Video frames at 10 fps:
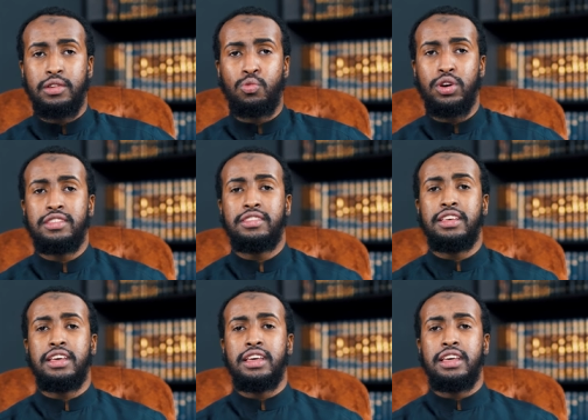
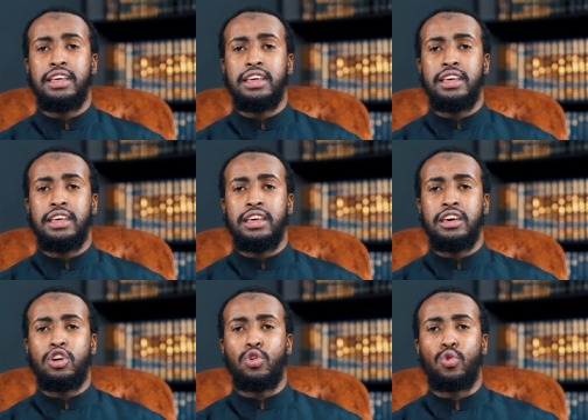was
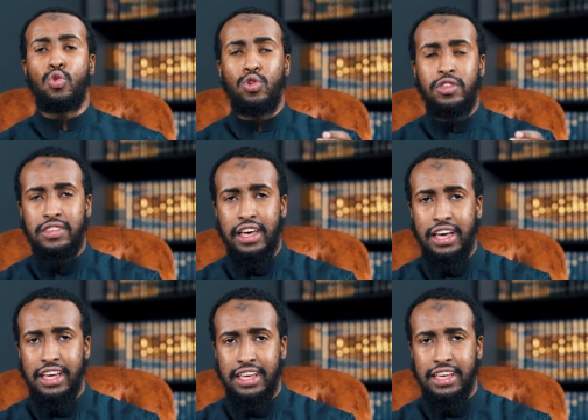
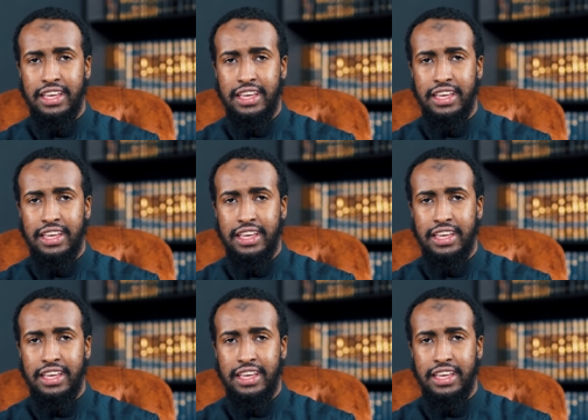rukhsah